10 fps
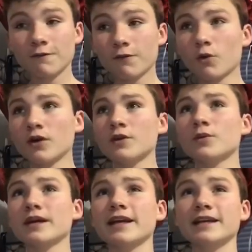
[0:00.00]
4,
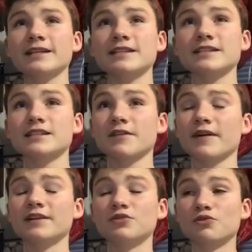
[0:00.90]
we're getting into stuff
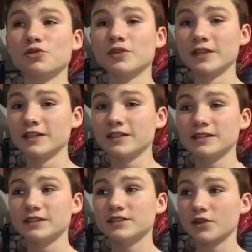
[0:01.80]
I
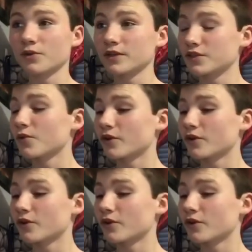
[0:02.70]
really don't want to do